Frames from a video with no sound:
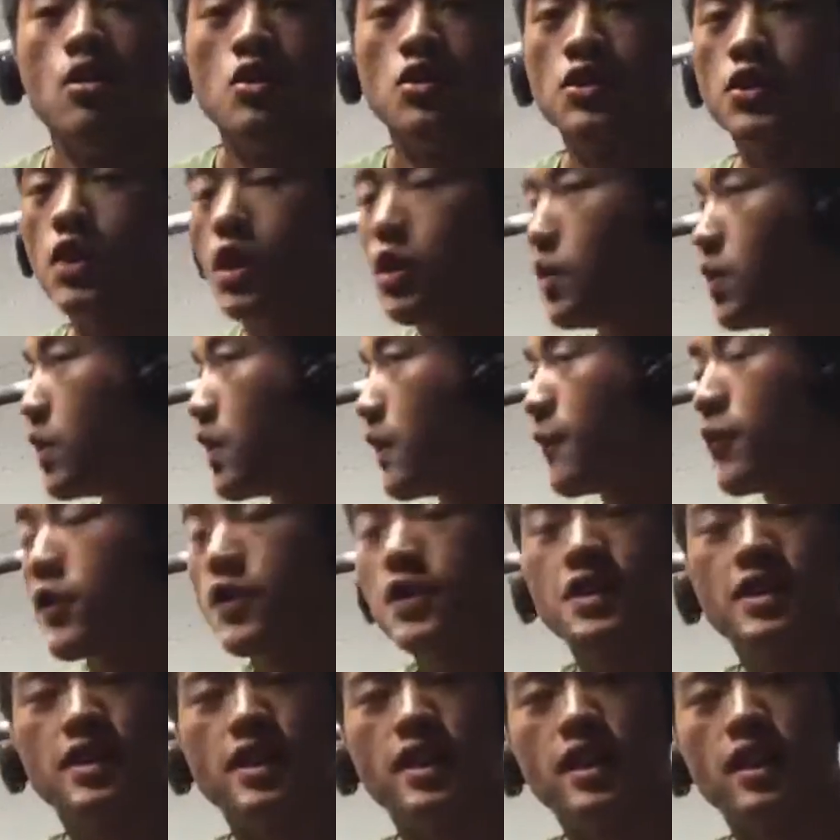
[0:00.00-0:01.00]
So the
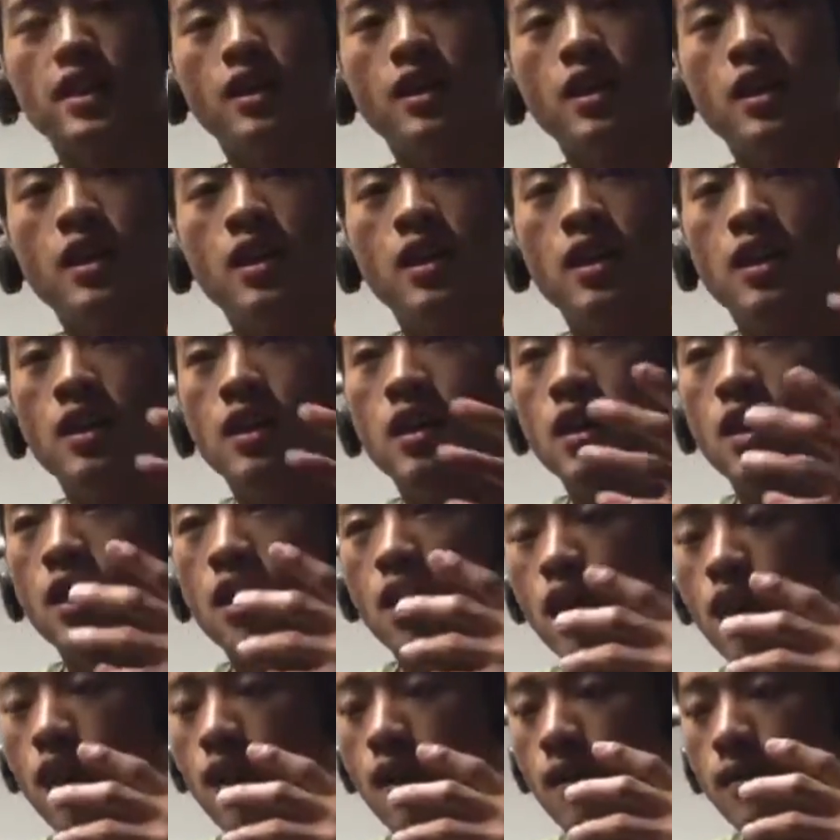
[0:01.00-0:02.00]
first thing
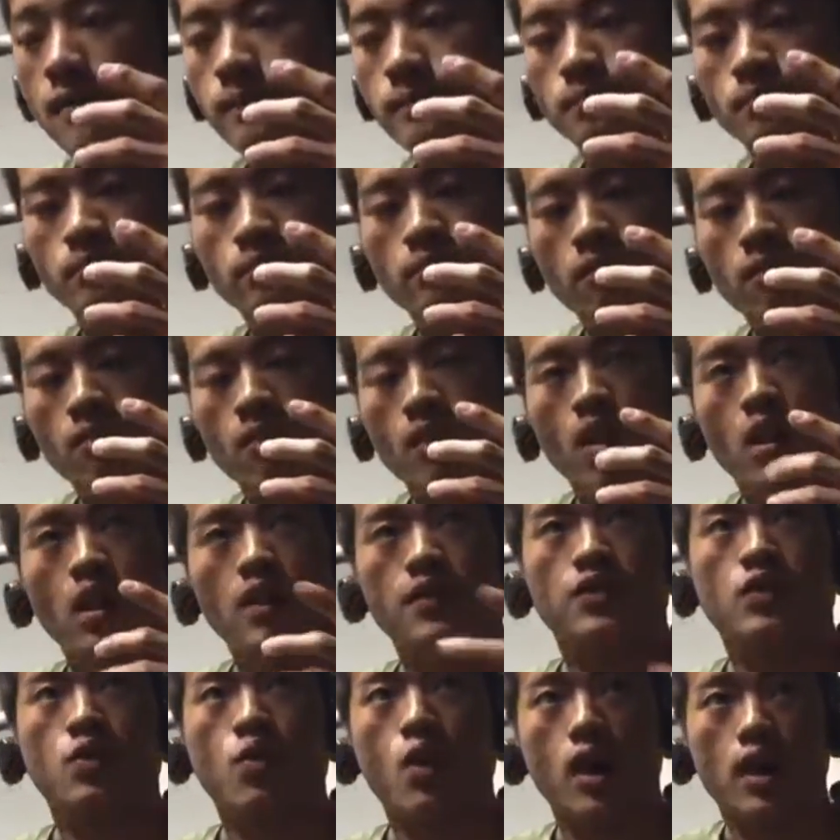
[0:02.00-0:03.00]

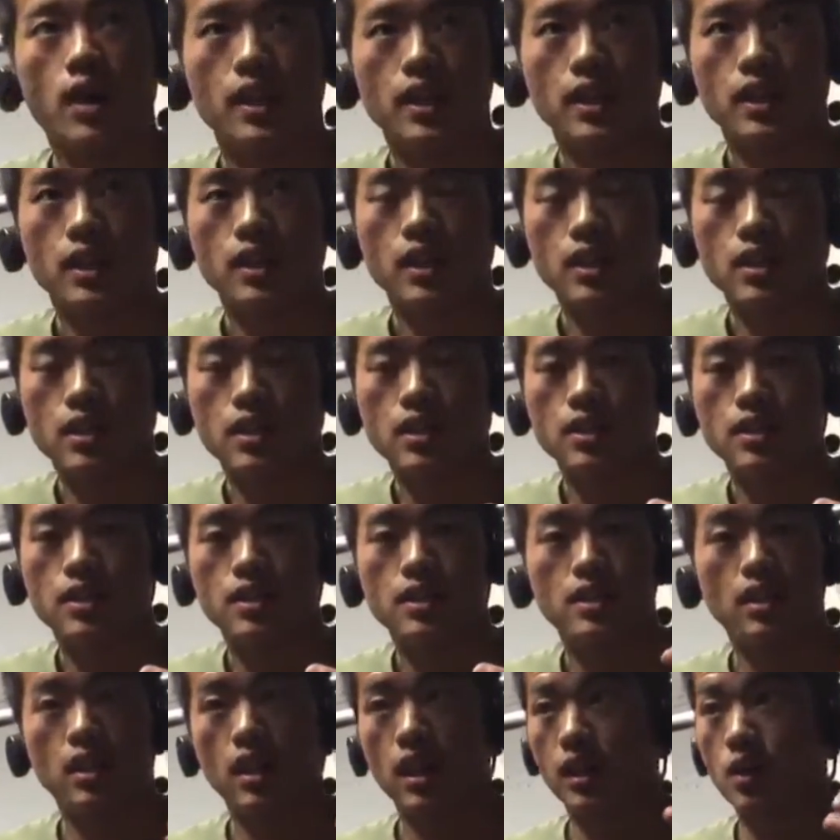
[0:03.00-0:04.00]
of squatting
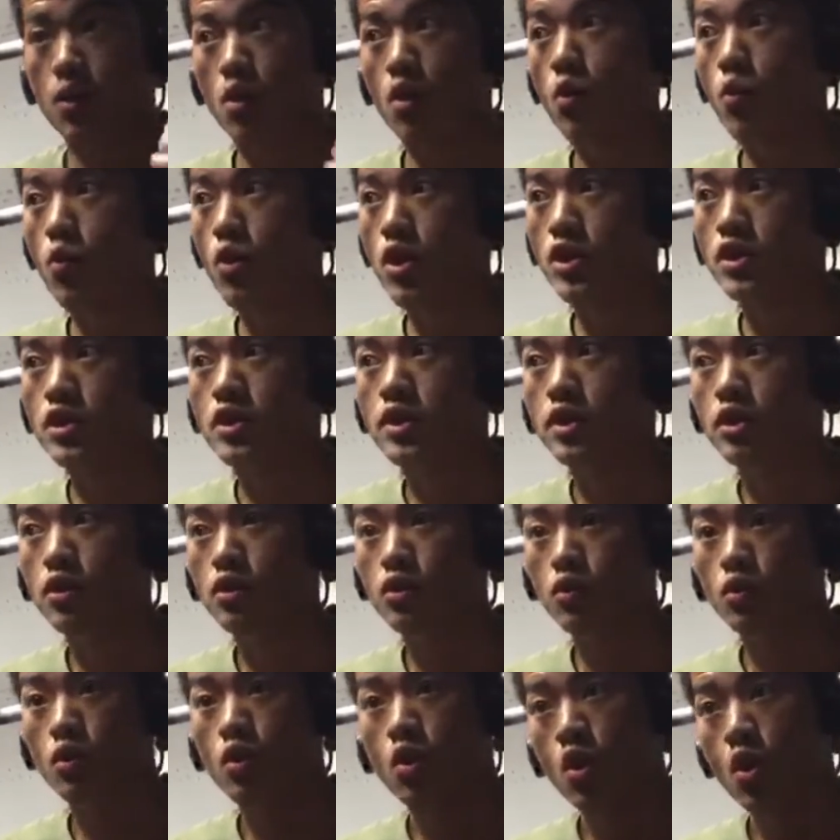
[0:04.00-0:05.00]
is like where
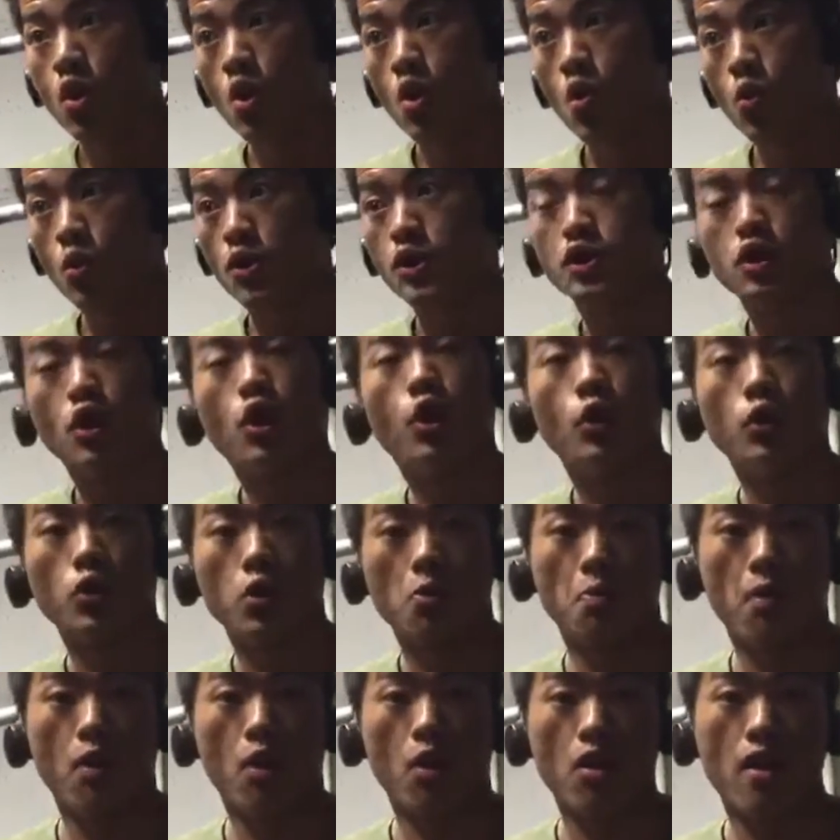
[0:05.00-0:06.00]
to
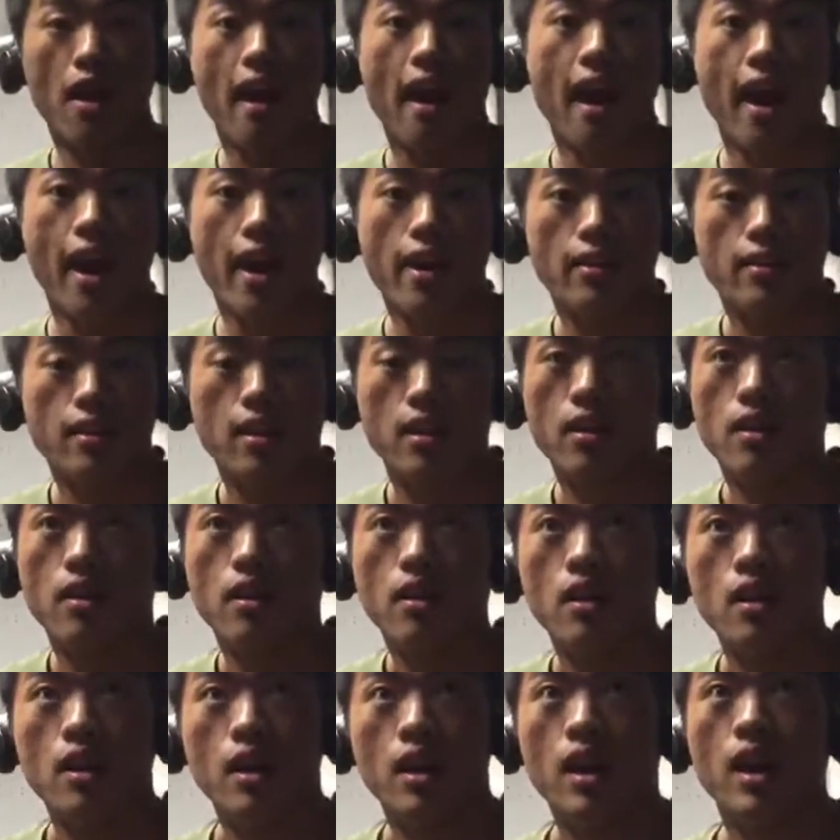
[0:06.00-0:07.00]
hold the bar at,
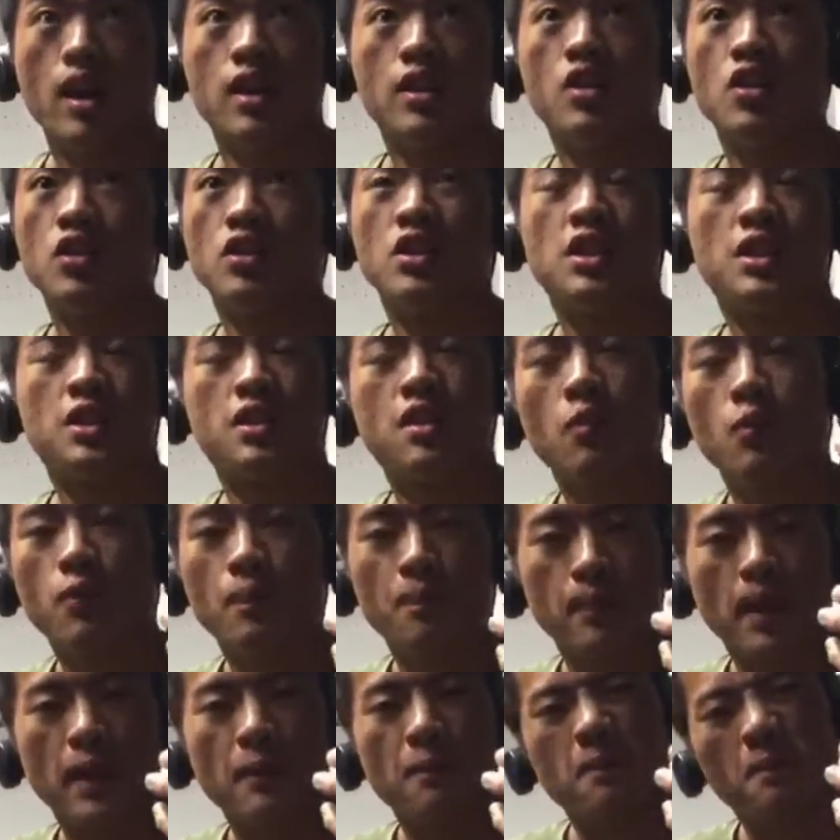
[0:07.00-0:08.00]
and just the
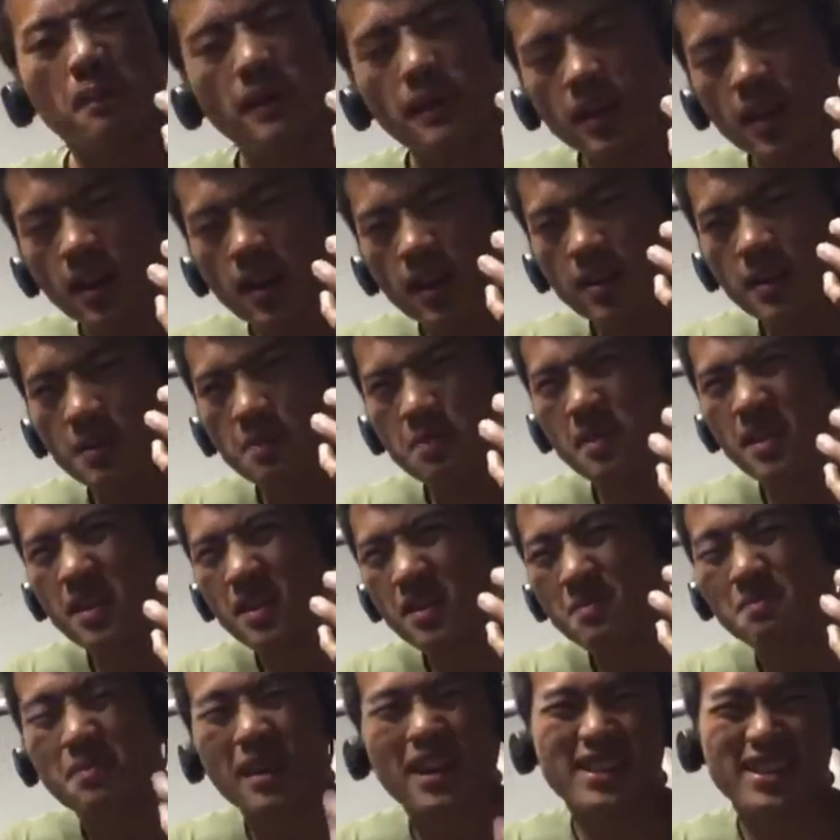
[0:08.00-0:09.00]

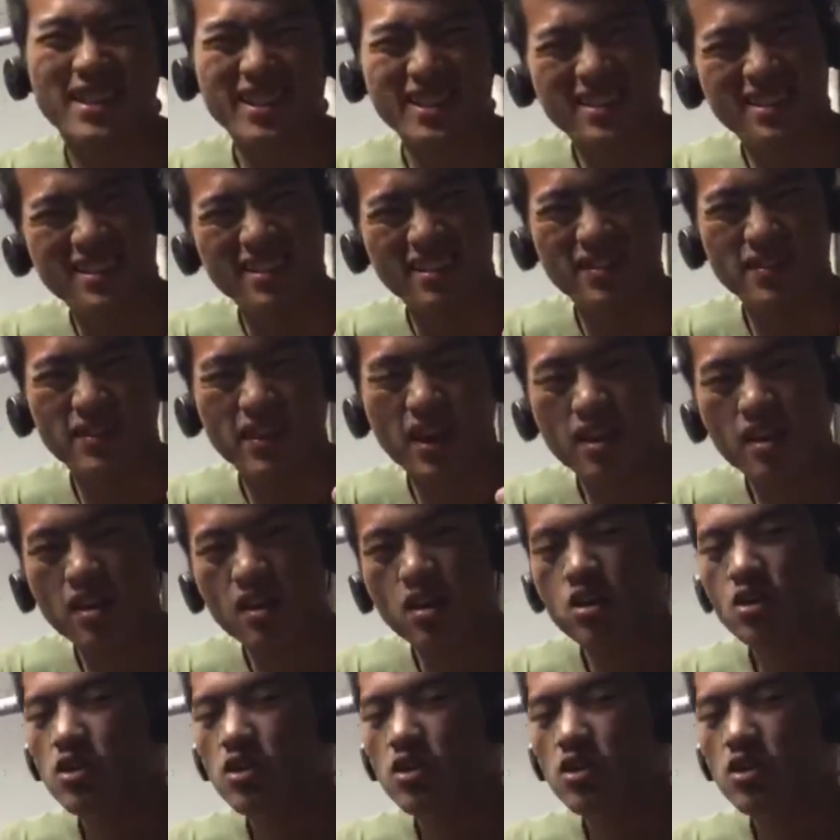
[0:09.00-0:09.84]
basic stuff.